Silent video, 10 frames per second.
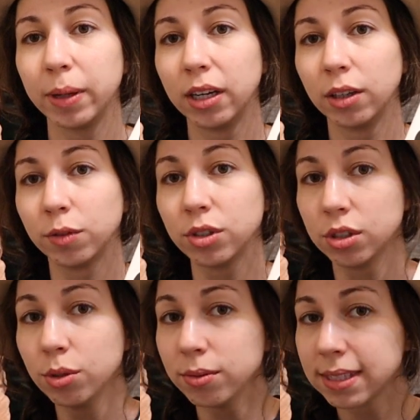a pair of
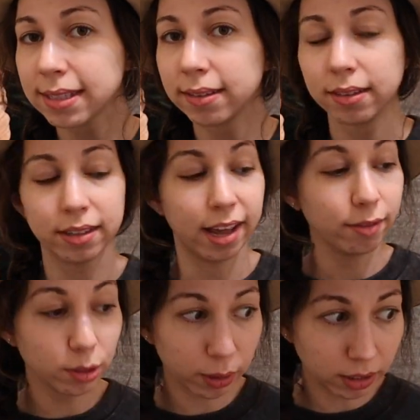chutes.
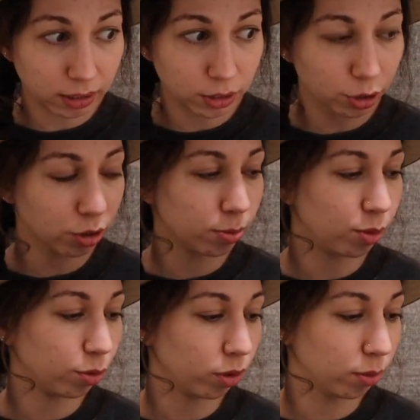Never bought these shoes
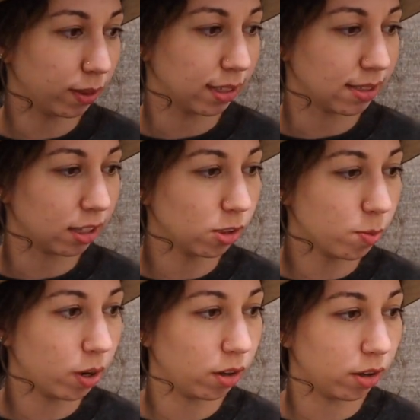before, but they sell
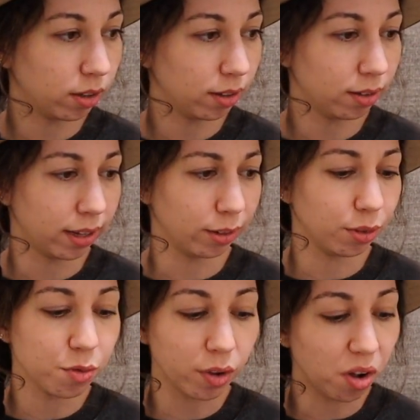them on like
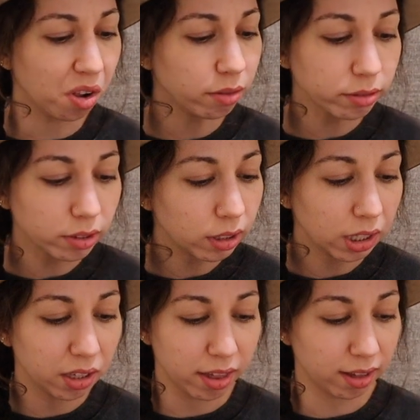Revolve.
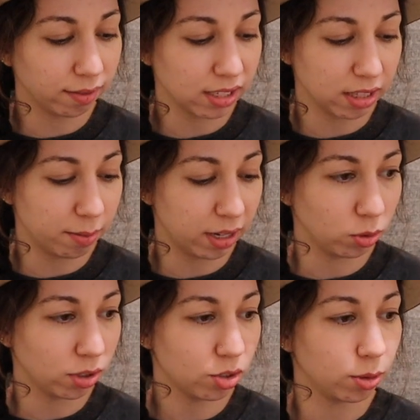I think I've seen them at
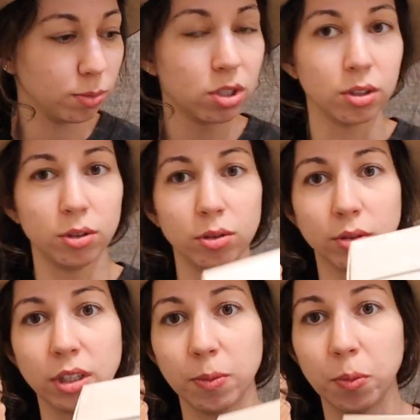Nordstrom too,
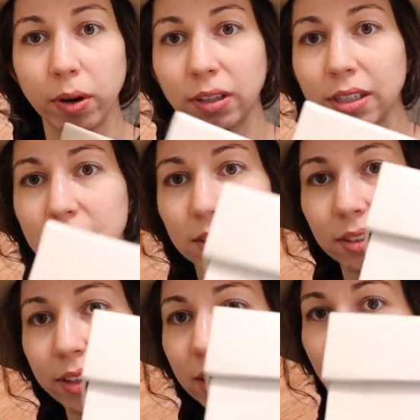Neiman Marcus.
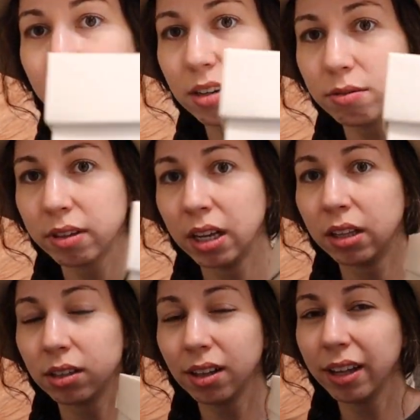They're like kind of,
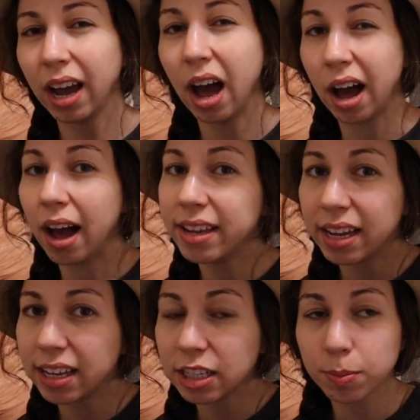they're not like high
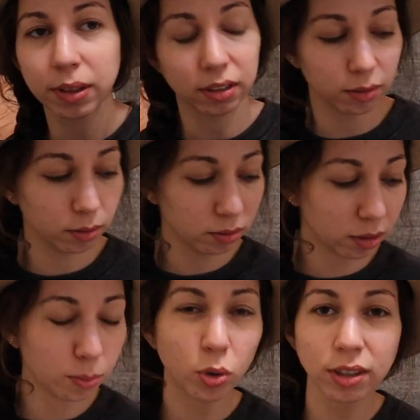end, but they're
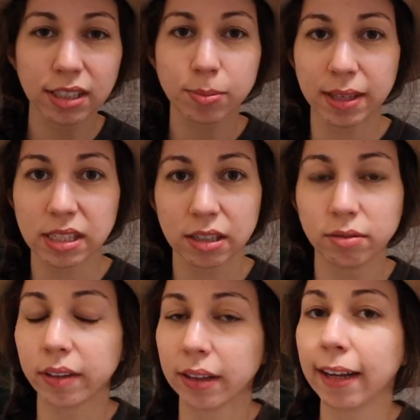more
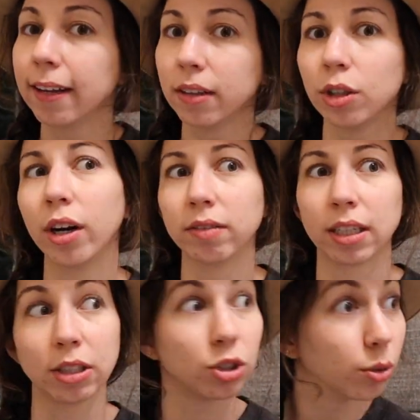expensive than like your
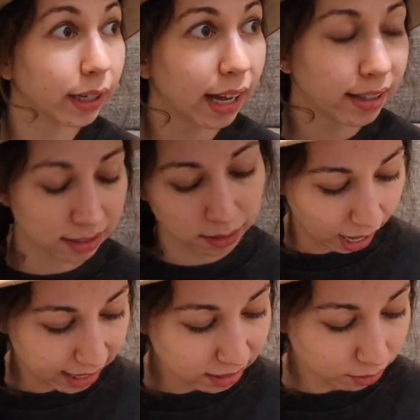everyday shoe, I guess.
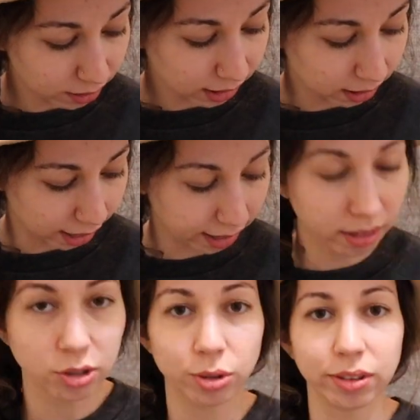I didn't really
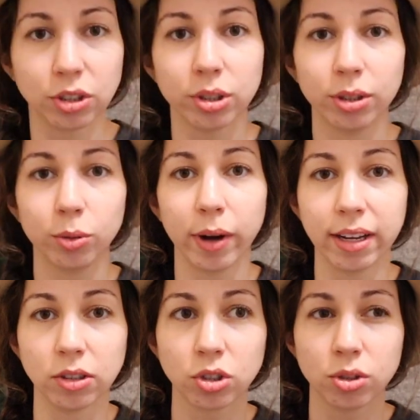like the traditional
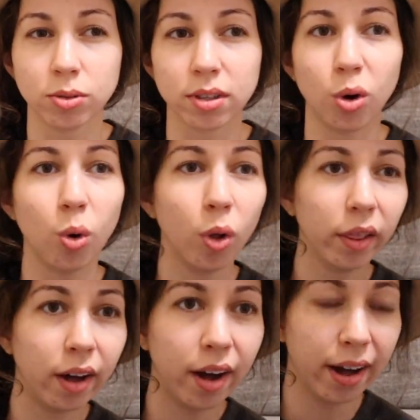wedding shoes a
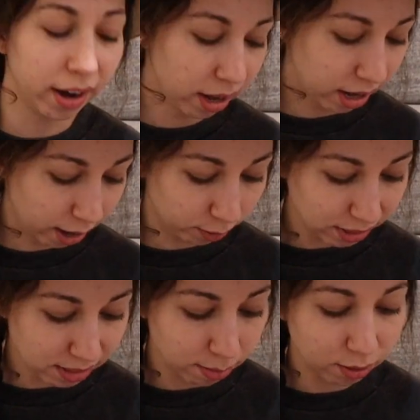whole lot. I
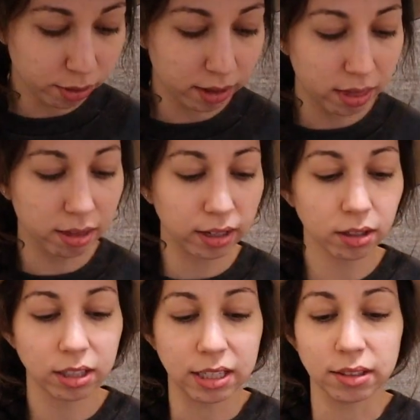wanted something with a
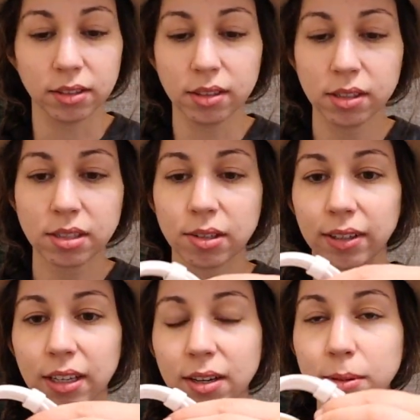thicker heel, so
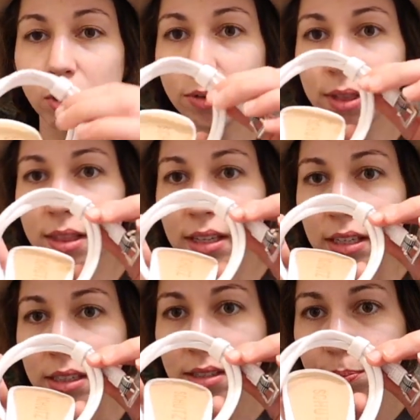I ended up going with
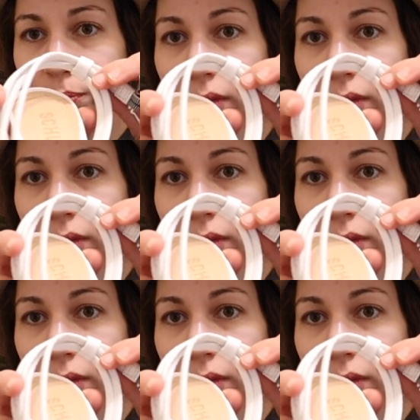these.